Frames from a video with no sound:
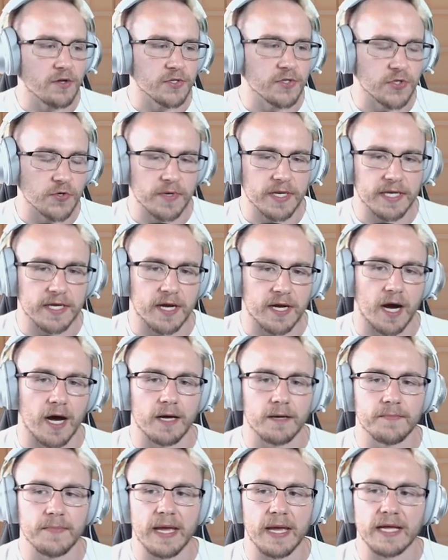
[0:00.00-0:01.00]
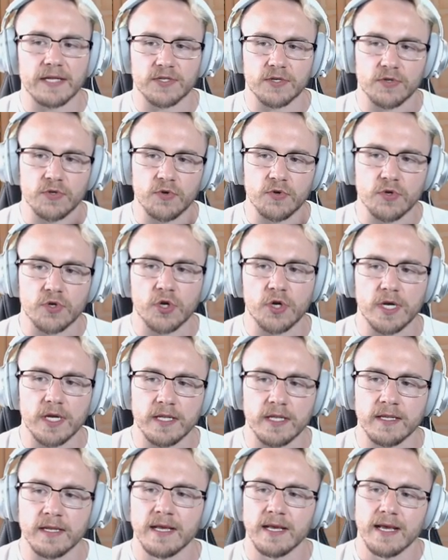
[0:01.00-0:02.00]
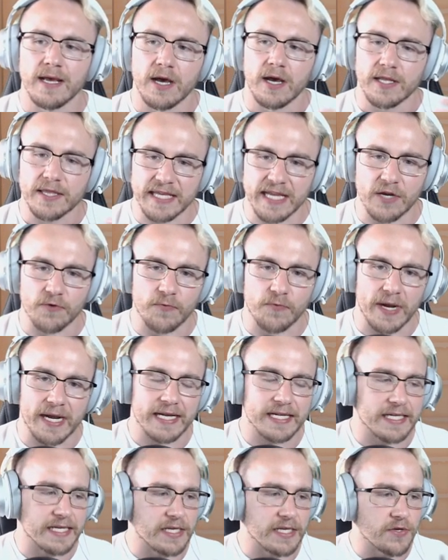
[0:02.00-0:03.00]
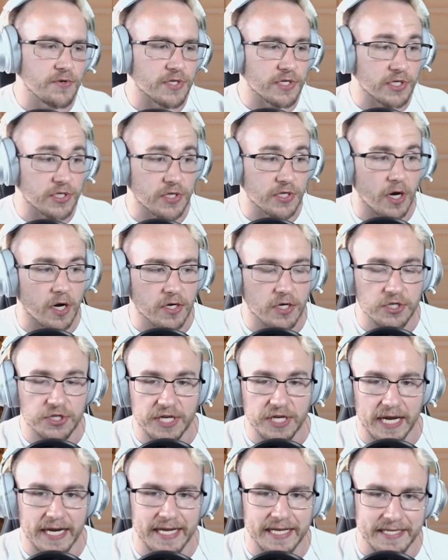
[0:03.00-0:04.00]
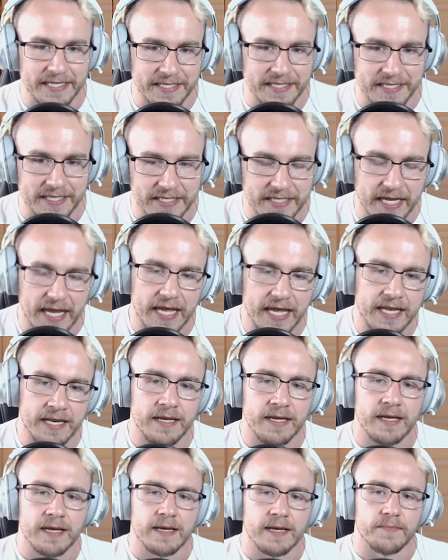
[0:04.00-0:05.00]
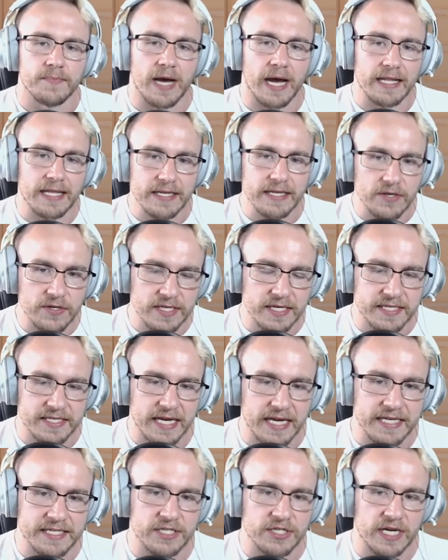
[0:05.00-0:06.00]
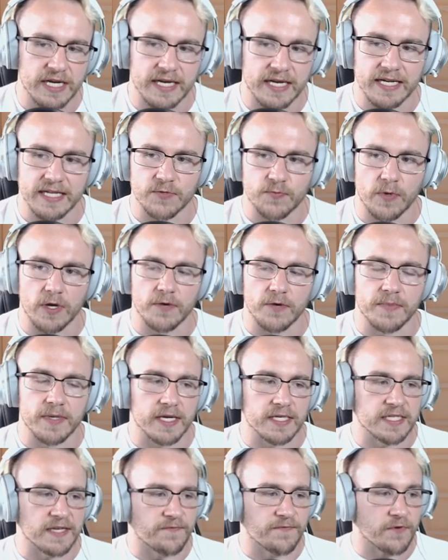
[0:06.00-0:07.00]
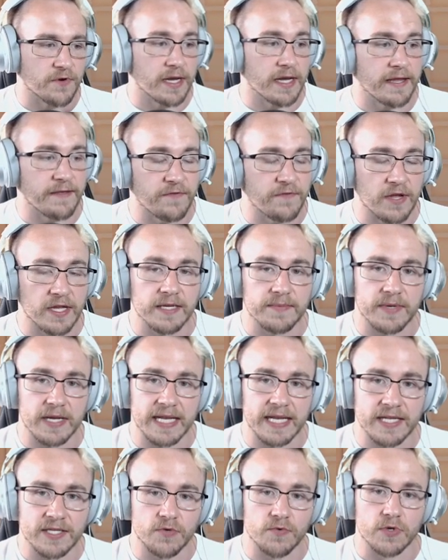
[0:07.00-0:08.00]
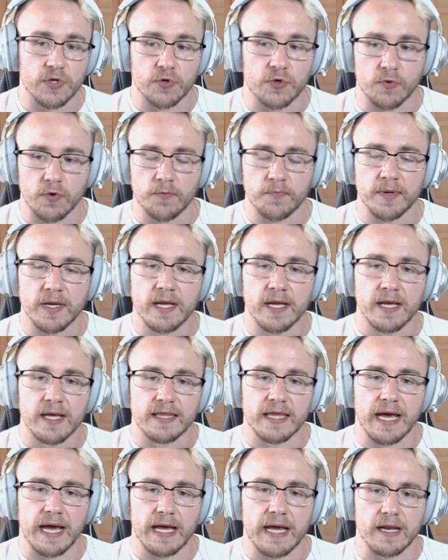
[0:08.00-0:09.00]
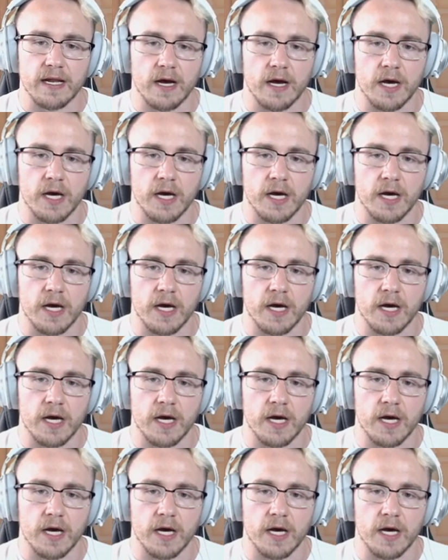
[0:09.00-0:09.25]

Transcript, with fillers: doing combat, so you could theoretically use a stalker jacket instead, but I like using an assassin jacket as well because if you end up getting to a group that